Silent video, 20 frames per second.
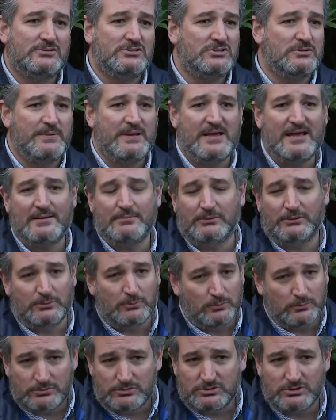to be able
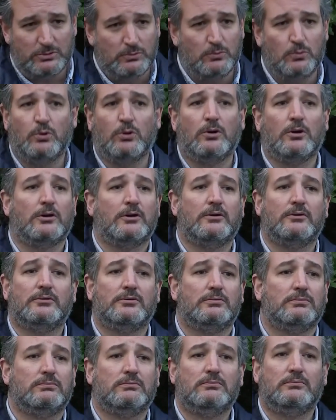to, to
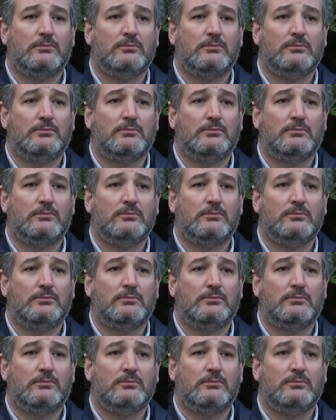work